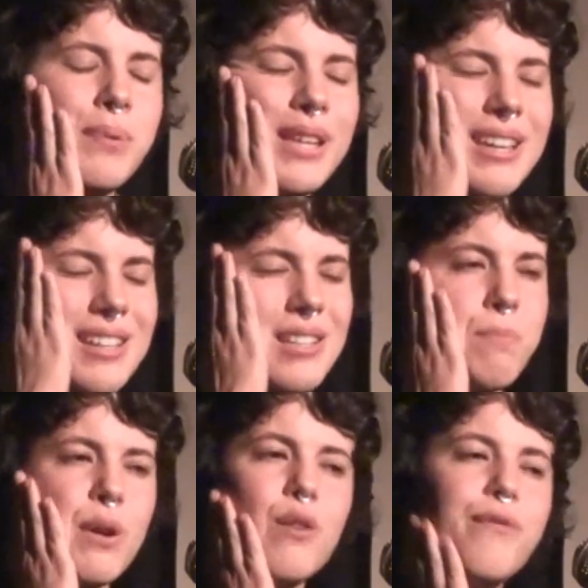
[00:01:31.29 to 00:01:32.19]
please,
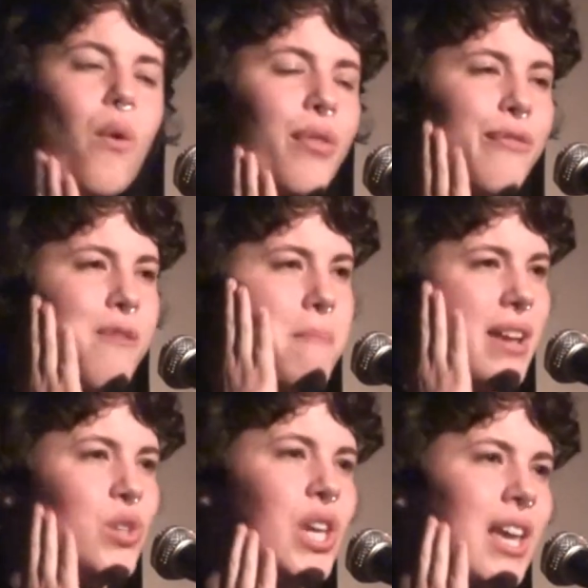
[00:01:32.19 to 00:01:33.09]
go forth from
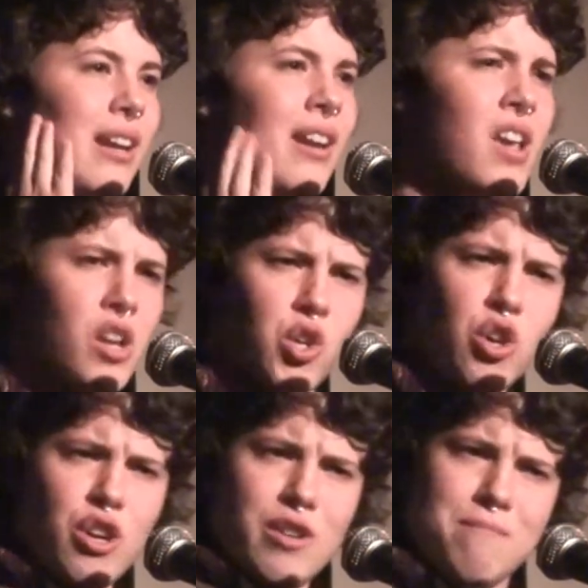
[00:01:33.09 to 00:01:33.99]
my chin.
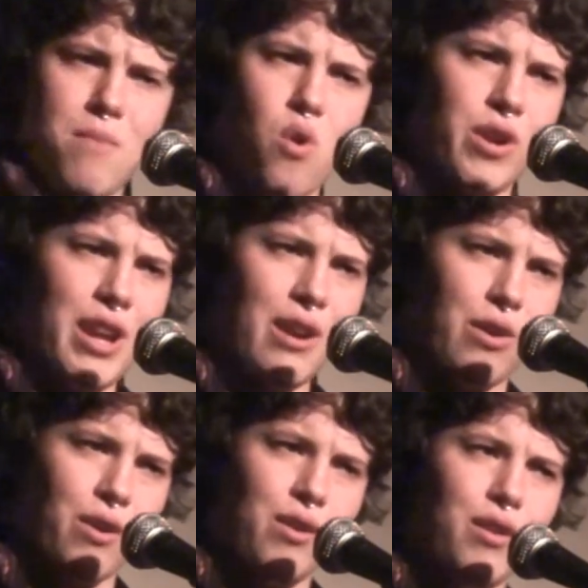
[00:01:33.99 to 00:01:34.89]
Good morning,
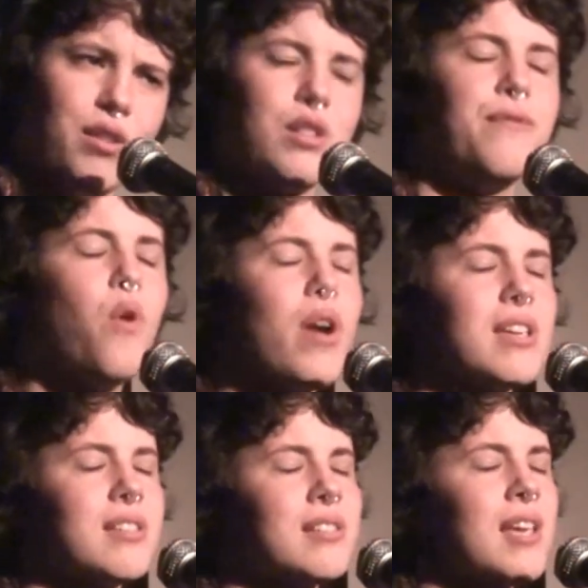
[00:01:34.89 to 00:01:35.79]
girls,
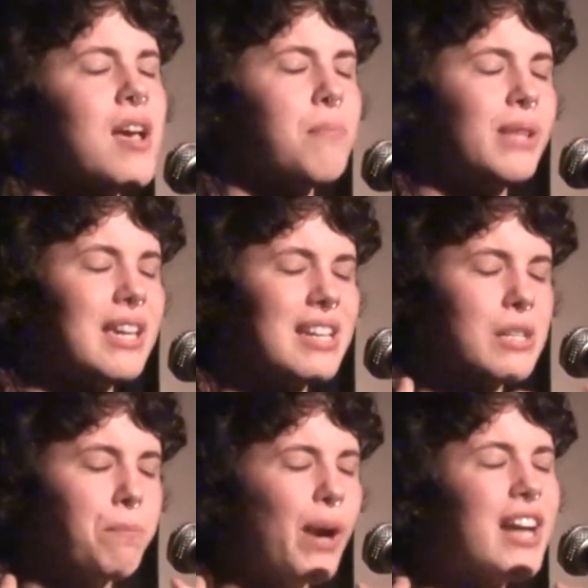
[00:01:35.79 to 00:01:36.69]
voice.
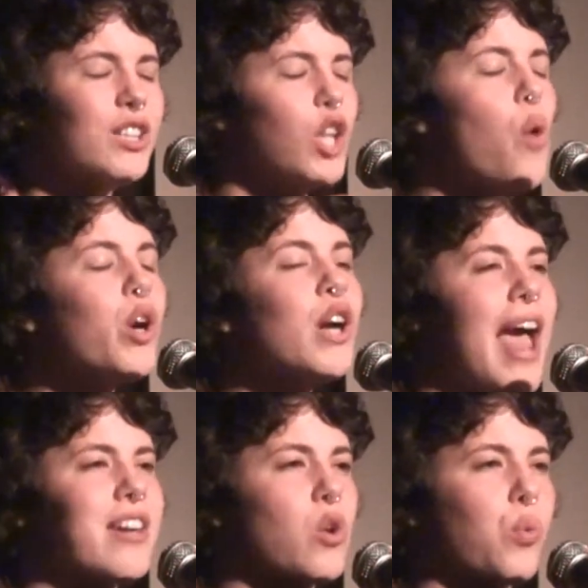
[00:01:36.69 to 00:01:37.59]
Please, break lower
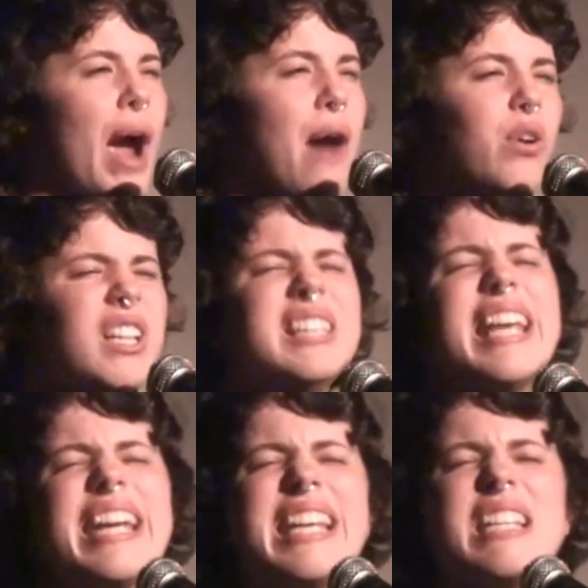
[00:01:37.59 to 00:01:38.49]
and growl.
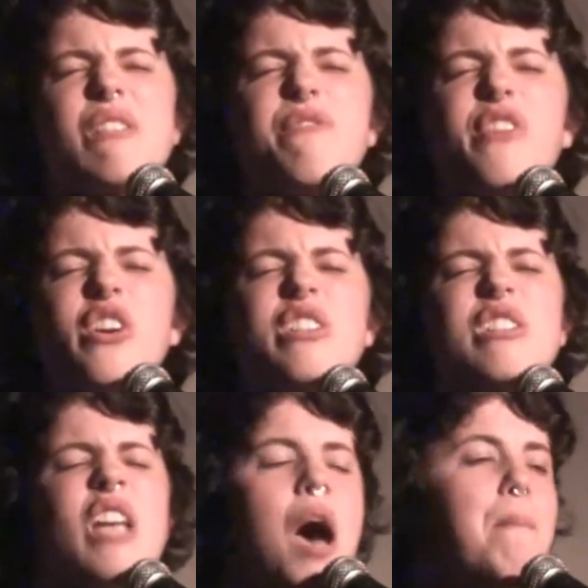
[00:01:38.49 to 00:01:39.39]
Ladies
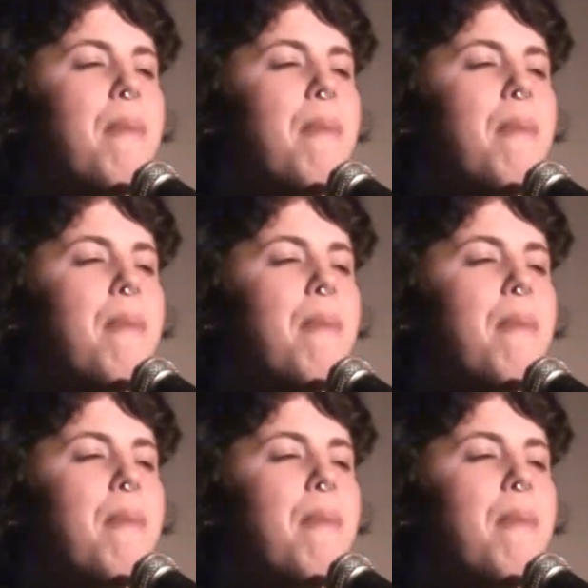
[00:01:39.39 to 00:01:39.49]
first.